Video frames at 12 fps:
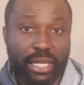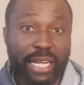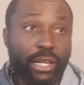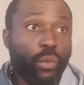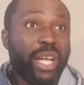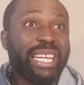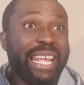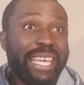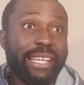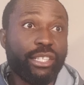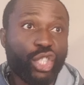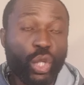that the way that
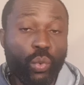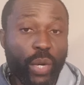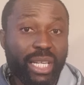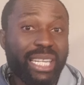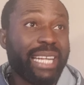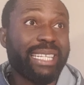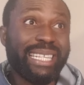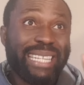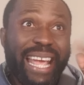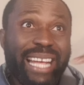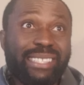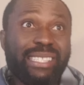he is doing, that
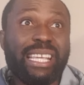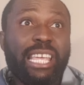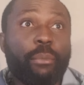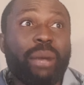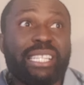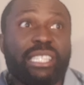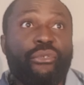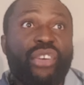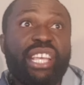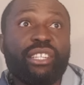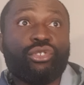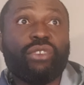they are seeing him as if
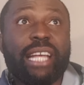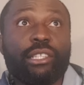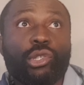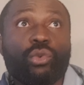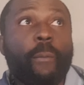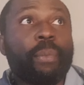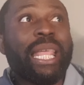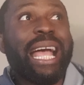he is trying to